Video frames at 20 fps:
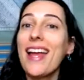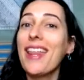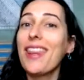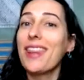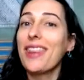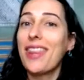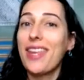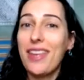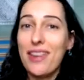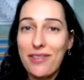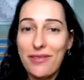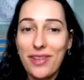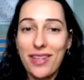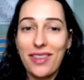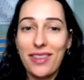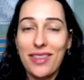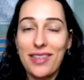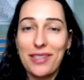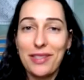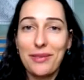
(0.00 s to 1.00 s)
Think of it
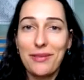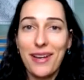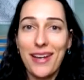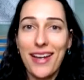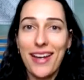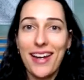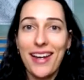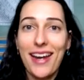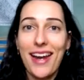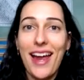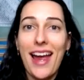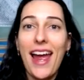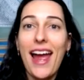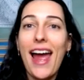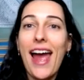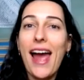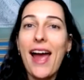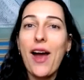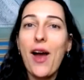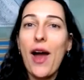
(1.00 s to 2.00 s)
this way:
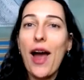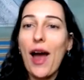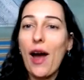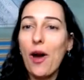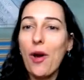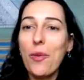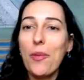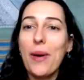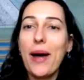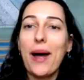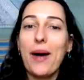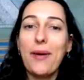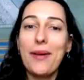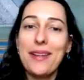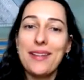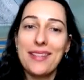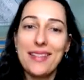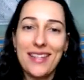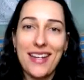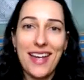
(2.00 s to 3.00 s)
how about
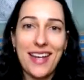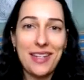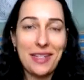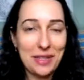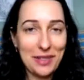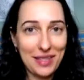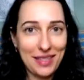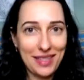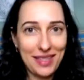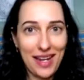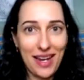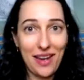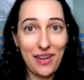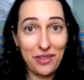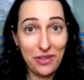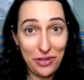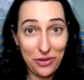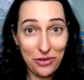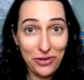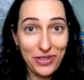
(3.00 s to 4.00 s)
instead you stay
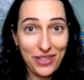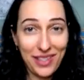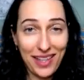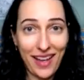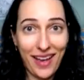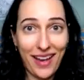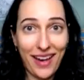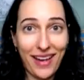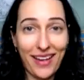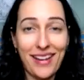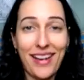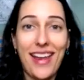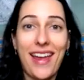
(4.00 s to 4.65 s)
on your side